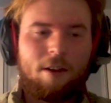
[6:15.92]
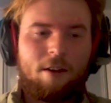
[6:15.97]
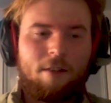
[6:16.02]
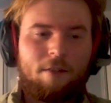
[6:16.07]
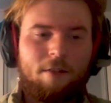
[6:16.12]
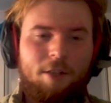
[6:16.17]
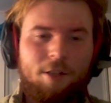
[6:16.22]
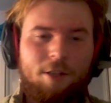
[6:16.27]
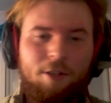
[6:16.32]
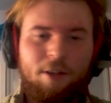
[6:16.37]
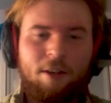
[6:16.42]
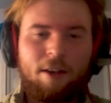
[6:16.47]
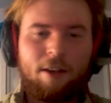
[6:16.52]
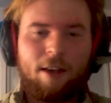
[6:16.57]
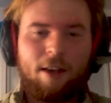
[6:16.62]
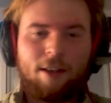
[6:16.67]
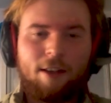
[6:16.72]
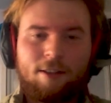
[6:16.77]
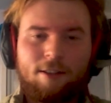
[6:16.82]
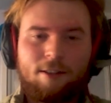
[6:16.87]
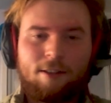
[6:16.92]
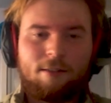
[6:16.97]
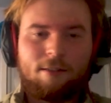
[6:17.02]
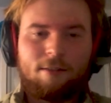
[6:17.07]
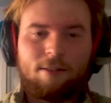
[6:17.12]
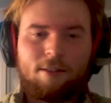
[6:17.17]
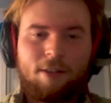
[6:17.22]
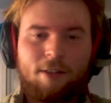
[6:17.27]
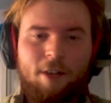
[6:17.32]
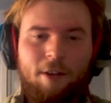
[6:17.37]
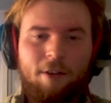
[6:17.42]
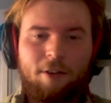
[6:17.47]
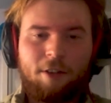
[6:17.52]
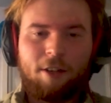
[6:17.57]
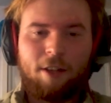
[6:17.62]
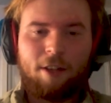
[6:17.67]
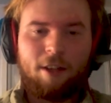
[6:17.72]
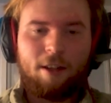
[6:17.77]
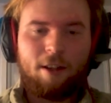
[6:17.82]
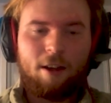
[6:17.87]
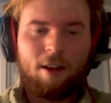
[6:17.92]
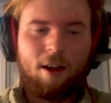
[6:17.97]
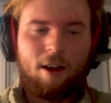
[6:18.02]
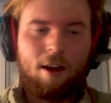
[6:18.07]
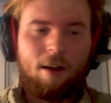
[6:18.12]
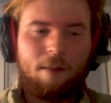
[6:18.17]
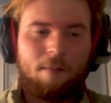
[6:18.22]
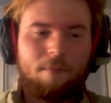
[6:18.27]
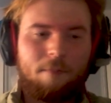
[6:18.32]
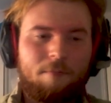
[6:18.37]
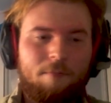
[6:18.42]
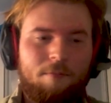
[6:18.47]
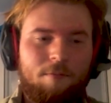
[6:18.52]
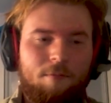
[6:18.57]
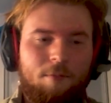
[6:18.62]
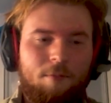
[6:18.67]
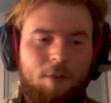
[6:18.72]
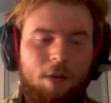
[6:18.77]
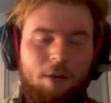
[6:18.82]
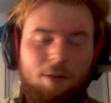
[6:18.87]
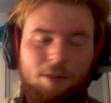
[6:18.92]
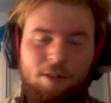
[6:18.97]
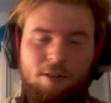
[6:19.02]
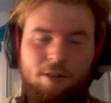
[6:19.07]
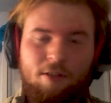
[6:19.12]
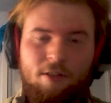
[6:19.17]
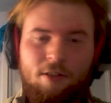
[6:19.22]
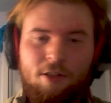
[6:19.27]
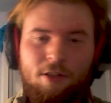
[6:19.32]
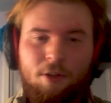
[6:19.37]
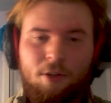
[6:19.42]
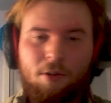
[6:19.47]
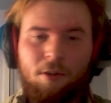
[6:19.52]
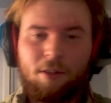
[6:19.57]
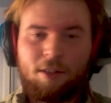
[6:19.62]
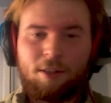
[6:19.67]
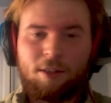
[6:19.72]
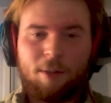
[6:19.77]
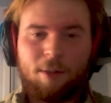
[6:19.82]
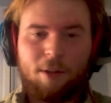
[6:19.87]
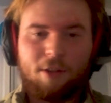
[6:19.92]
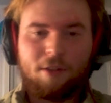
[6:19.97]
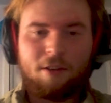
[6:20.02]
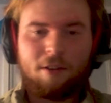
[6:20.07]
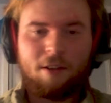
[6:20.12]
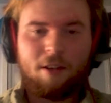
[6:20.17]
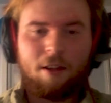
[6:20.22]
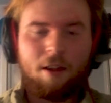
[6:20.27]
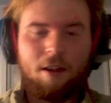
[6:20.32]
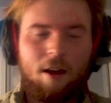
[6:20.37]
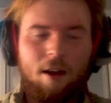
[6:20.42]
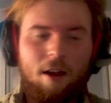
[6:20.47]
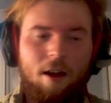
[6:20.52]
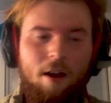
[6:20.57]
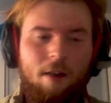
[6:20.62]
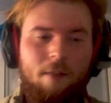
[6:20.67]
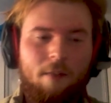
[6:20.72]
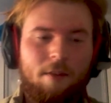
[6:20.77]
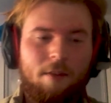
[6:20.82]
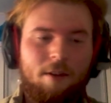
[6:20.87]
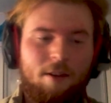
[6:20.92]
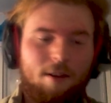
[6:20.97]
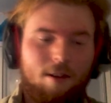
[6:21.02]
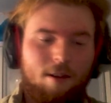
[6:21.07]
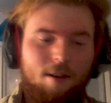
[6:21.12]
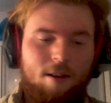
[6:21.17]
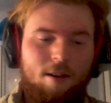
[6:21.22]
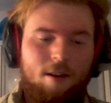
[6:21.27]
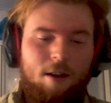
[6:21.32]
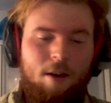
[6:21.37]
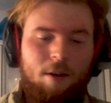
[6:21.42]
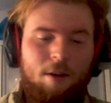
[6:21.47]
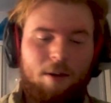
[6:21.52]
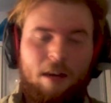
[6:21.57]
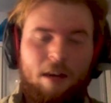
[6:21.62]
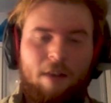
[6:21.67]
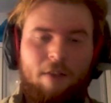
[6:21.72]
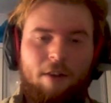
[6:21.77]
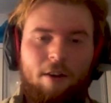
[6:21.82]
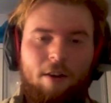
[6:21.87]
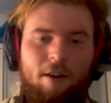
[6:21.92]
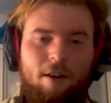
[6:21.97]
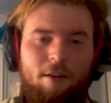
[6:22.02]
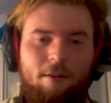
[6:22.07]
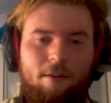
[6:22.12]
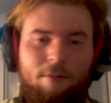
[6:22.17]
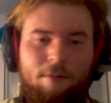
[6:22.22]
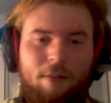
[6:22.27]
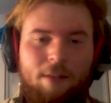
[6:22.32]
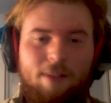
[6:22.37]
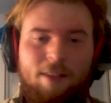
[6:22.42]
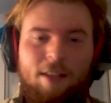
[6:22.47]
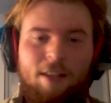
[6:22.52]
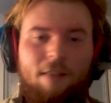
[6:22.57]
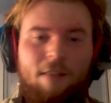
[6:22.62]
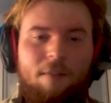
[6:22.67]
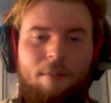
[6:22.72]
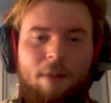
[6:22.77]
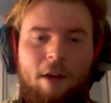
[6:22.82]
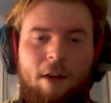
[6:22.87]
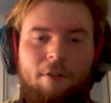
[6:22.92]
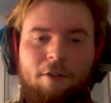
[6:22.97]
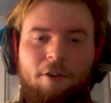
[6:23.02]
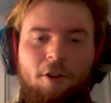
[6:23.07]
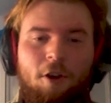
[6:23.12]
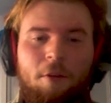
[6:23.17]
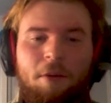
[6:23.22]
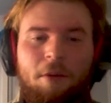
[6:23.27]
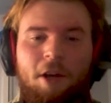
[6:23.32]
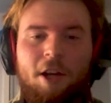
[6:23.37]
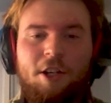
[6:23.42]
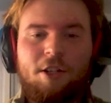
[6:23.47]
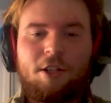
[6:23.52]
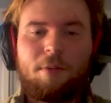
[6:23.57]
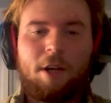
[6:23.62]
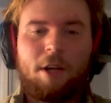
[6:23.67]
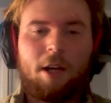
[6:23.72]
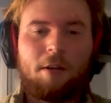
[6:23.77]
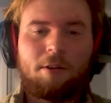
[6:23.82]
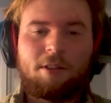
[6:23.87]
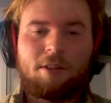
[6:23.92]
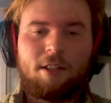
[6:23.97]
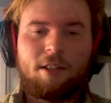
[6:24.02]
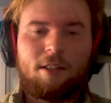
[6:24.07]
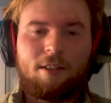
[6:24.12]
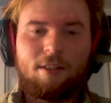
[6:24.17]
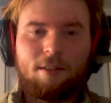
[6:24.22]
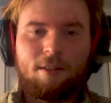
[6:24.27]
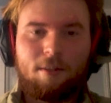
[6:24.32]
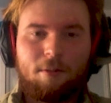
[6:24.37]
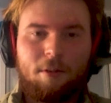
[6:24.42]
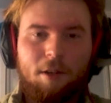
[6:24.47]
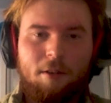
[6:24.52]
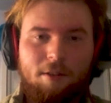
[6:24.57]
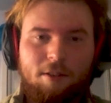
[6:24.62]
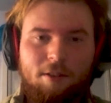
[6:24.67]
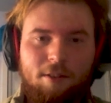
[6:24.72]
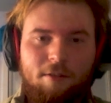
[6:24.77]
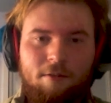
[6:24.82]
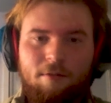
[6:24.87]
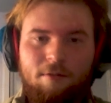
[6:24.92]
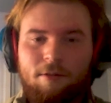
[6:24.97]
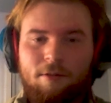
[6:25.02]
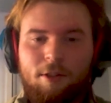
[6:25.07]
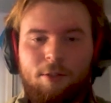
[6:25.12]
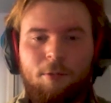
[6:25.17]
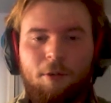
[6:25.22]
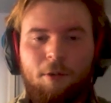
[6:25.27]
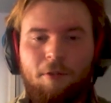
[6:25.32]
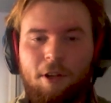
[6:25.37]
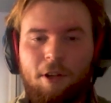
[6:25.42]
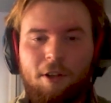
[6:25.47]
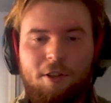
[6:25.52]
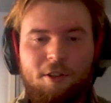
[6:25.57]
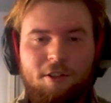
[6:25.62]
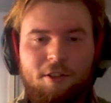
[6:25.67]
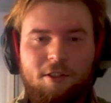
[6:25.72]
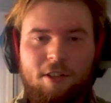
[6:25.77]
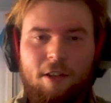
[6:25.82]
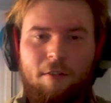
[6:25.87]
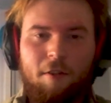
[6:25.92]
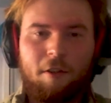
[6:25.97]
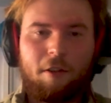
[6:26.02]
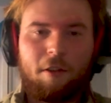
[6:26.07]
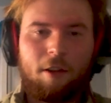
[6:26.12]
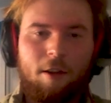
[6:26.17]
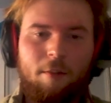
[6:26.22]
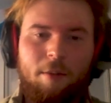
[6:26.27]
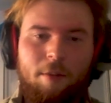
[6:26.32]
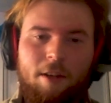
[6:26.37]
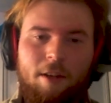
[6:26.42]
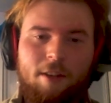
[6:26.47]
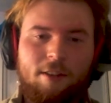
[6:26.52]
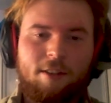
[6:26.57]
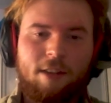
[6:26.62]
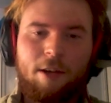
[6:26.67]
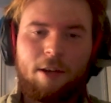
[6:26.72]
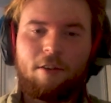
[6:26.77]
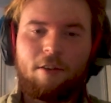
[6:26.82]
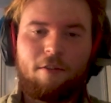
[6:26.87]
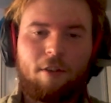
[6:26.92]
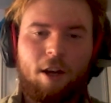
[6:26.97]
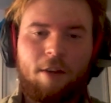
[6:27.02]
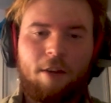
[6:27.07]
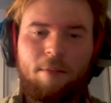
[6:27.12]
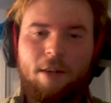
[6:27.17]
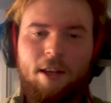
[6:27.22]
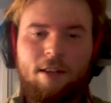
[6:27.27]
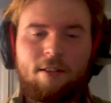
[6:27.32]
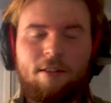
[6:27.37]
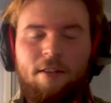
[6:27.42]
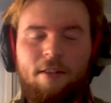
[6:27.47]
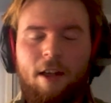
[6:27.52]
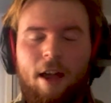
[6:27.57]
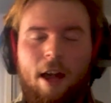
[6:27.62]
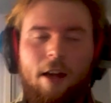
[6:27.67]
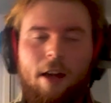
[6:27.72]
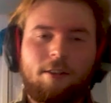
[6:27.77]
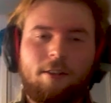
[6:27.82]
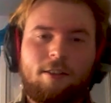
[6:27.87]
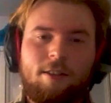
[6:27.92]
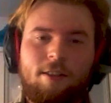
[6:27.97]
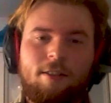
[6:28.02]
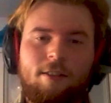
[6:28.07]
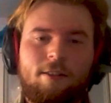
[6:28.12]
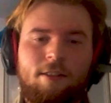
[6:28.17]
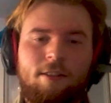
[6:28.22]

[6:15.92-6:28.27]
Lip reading: They treat guests sacredly. When I was in Jordan, especially, I would never paid for accommodation when I was in small villages and everything, because they'd invite me into their houses